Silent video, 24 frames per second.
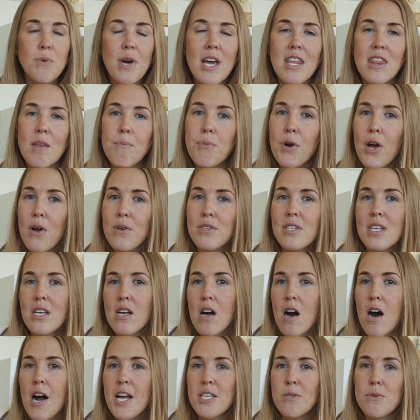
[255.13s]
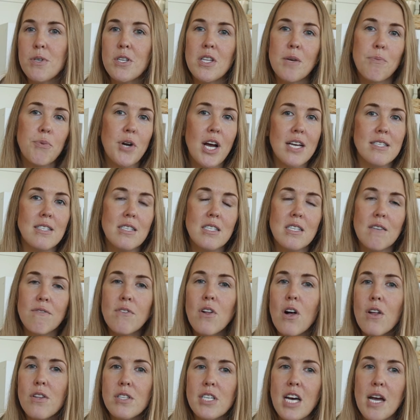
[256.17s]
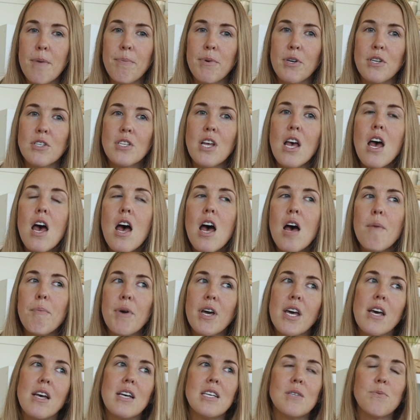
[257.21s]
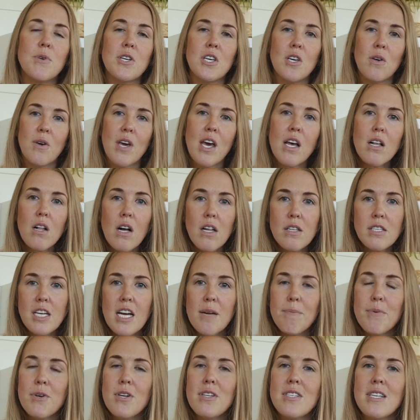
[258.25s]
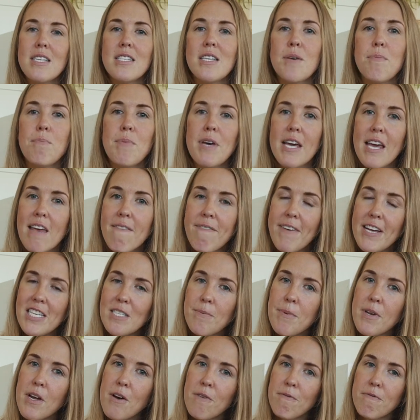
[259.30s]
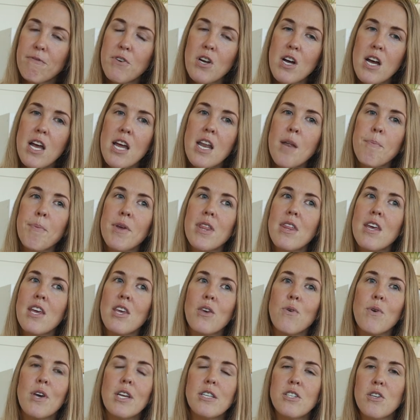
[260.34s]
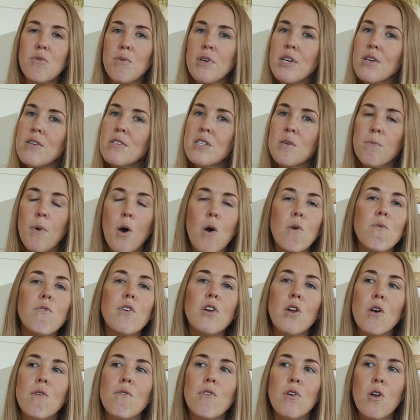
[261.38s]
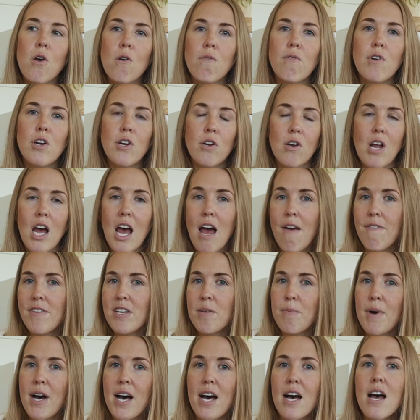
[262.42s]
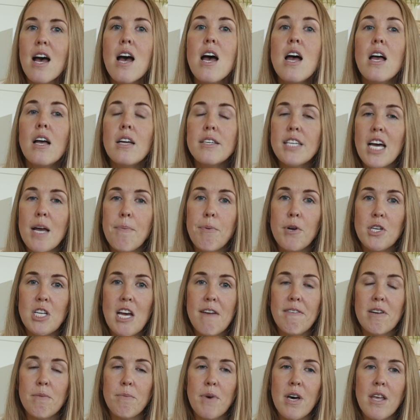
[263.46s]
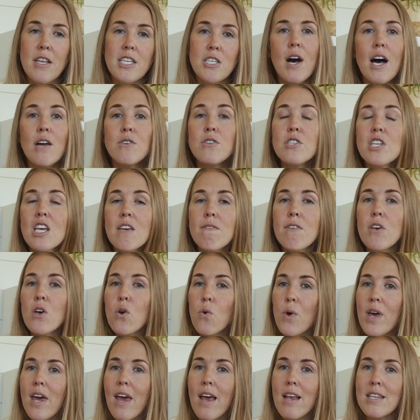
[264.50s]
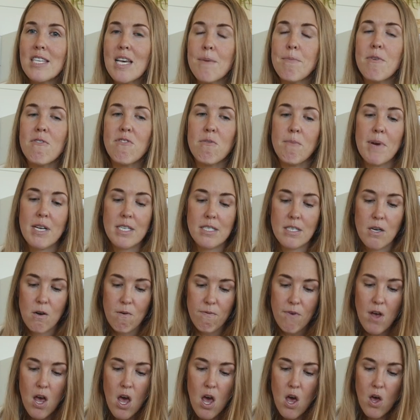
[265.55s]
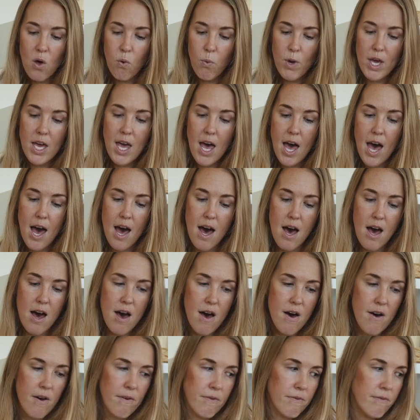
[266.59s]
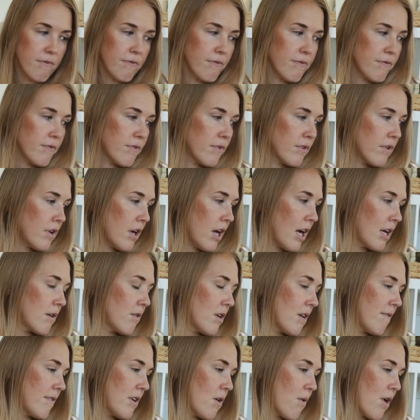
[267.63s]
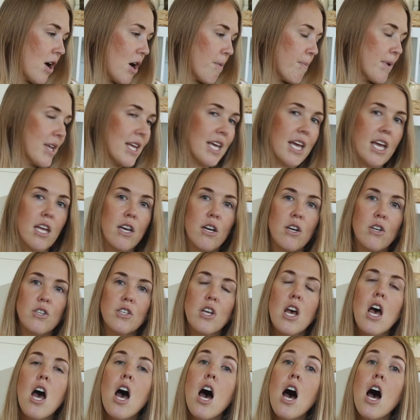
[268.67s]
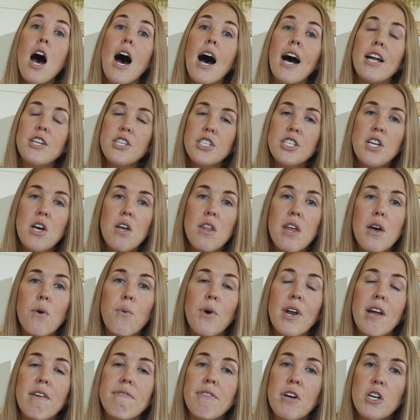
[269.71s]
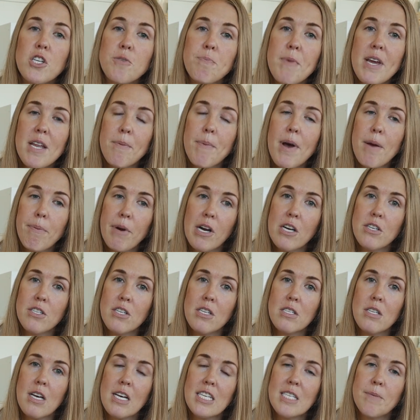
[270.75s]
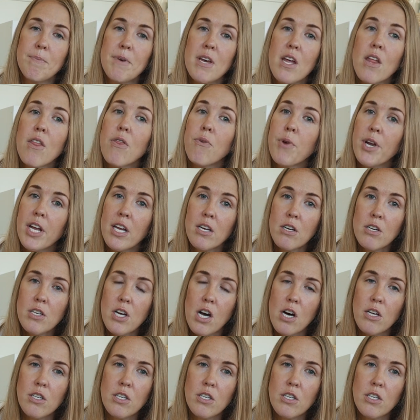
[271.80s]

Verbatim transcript: weighing the pros and cons between the prices of cloth diapers because when you get cloth diapers, it's a big investment up front, but then you get to reuse them over and over and over. You're not having to buy diapers every month. So I'll just give you a quick example for myself. We have, I don't even know how many inners. I just know that when I first made my purchase, I spent $300